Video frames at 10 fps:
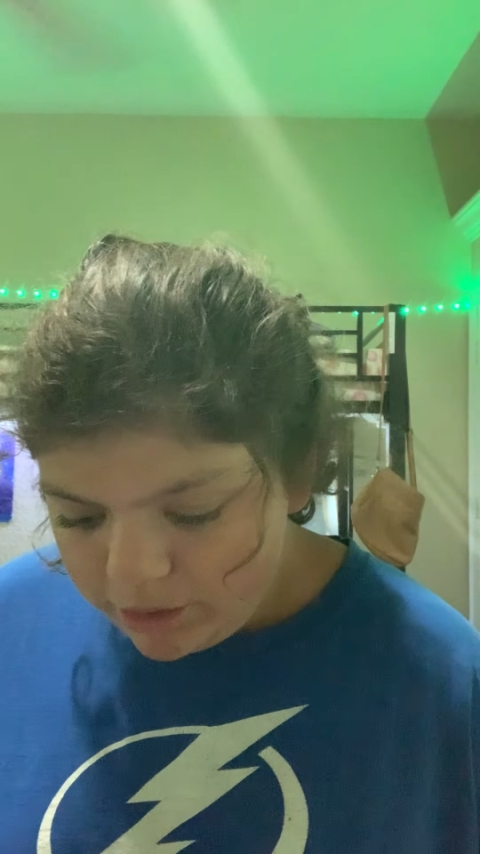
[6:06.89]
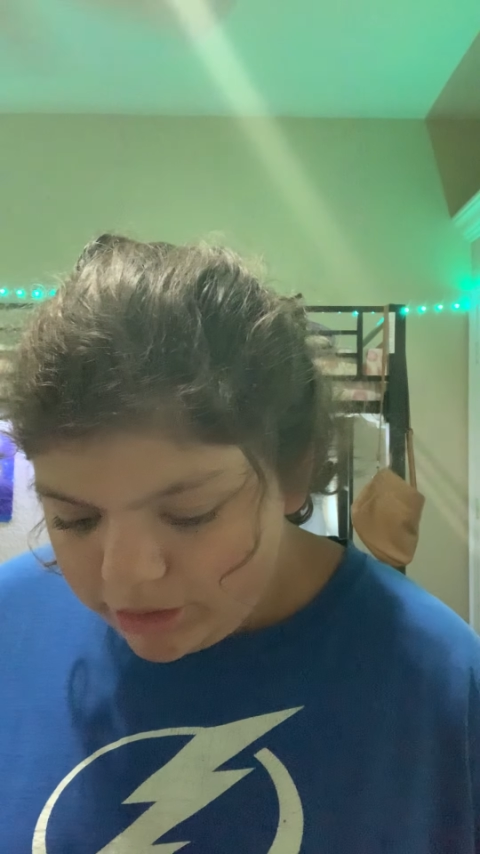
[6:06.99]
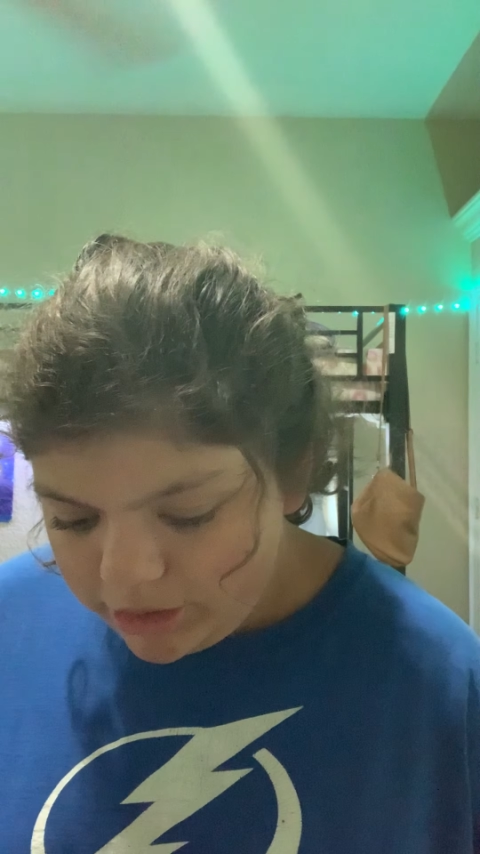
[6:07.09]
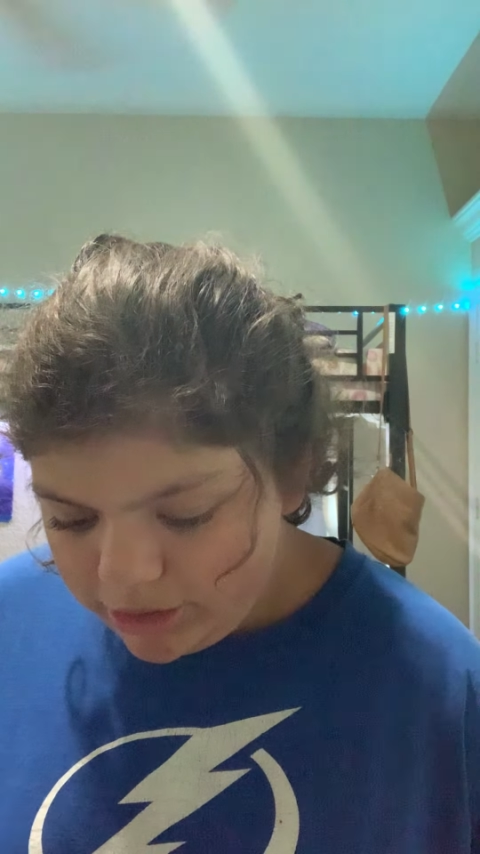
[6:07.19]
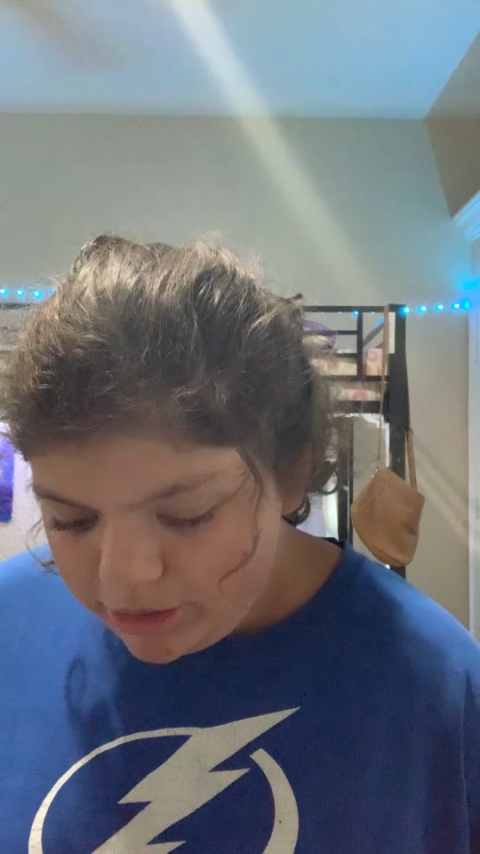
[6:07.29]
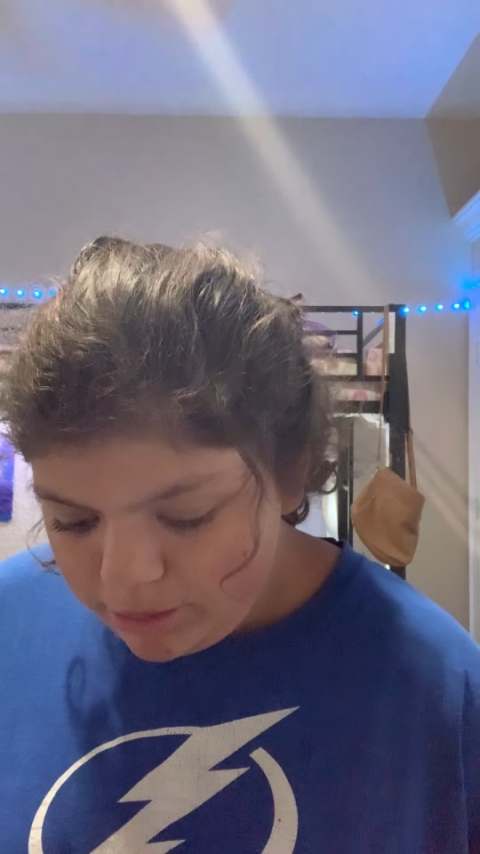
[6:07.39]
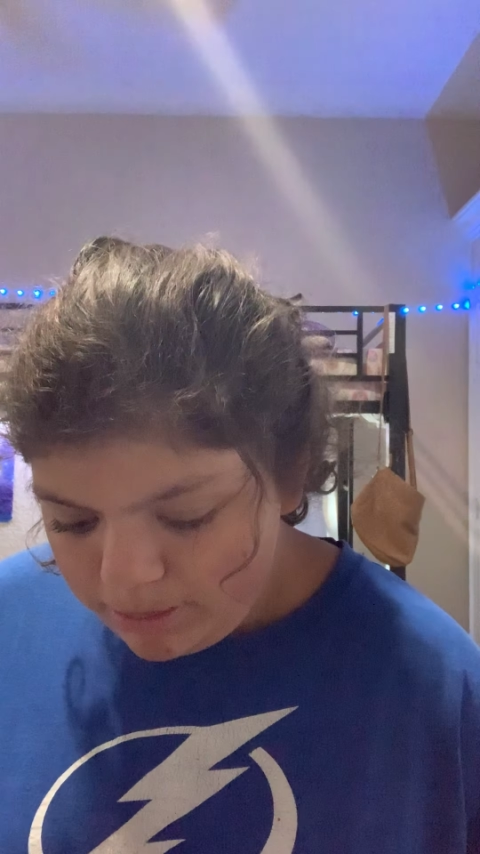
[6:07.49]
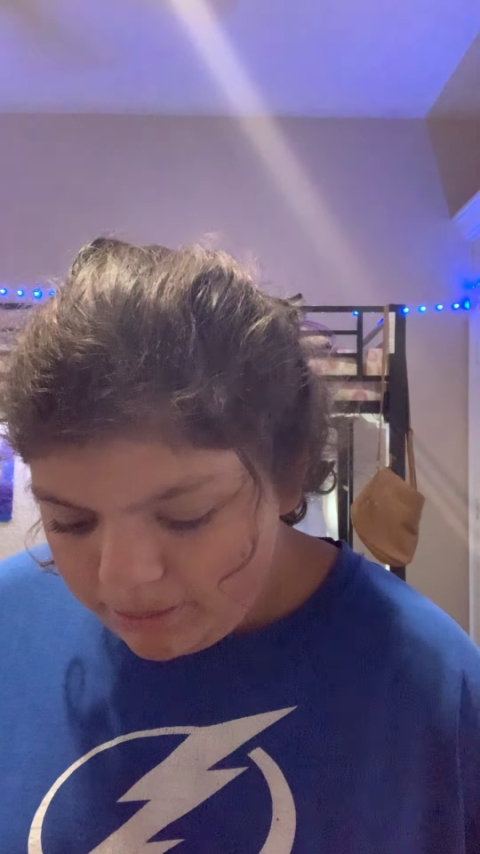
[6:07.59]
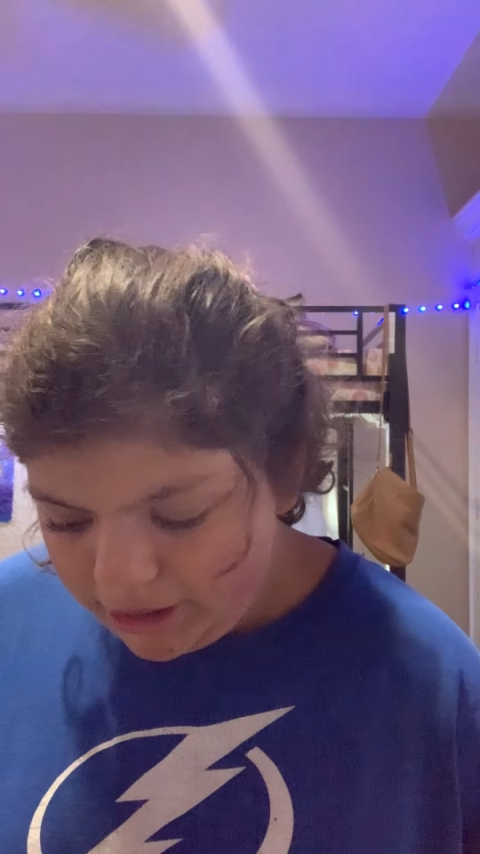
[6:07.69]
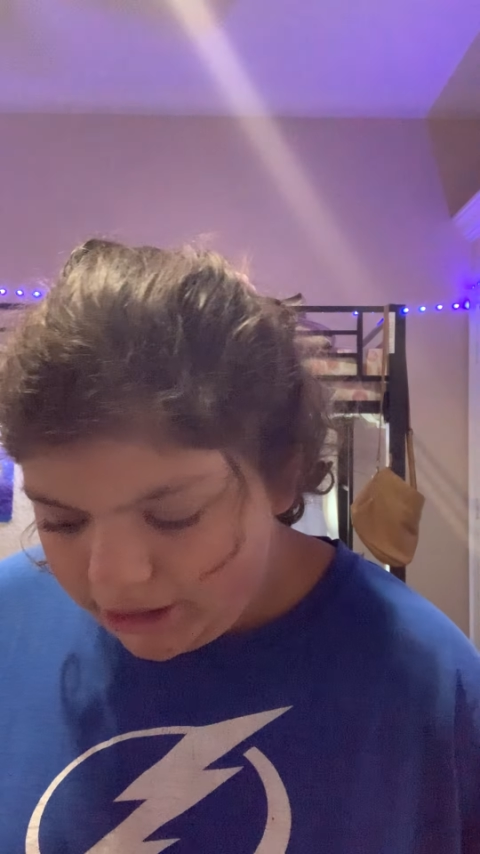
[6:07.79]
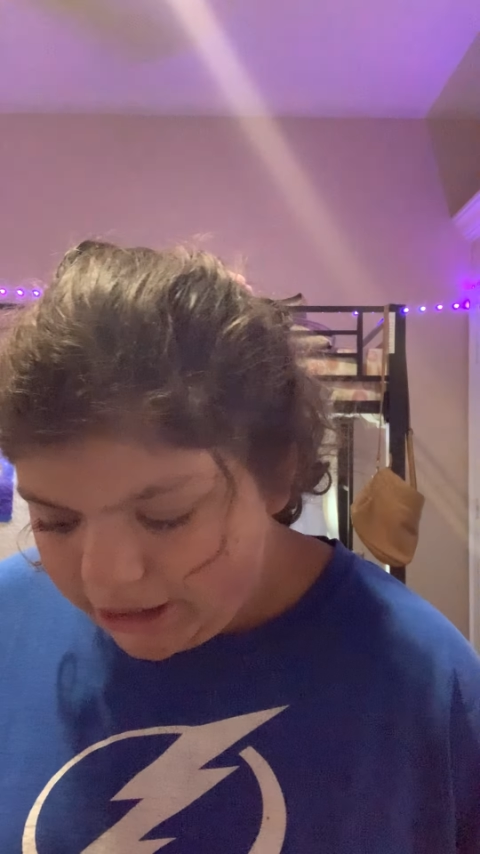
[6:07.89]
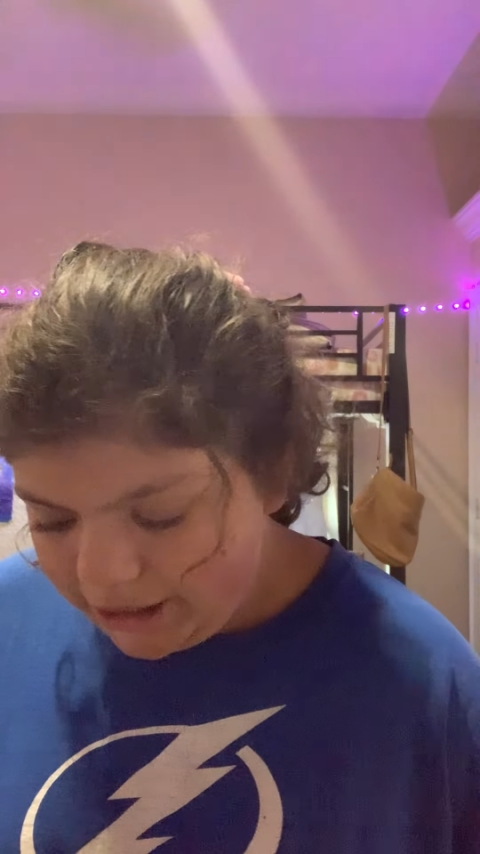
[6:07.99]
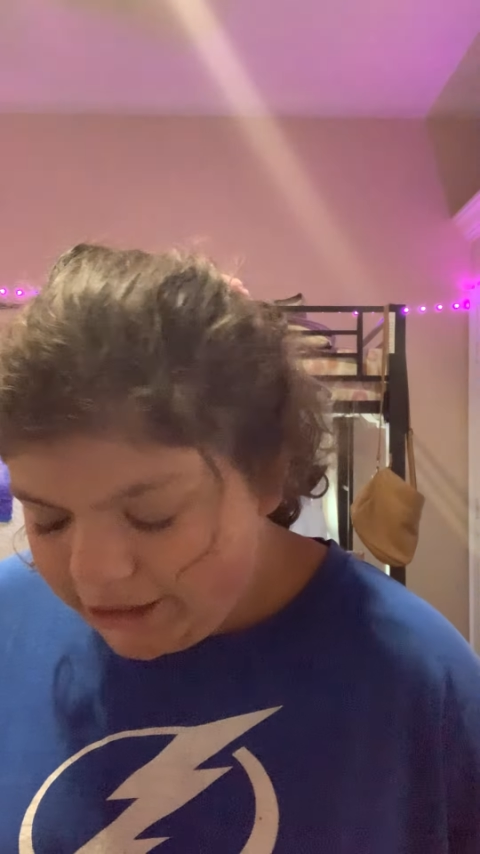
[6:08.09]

going to Zoom. Like I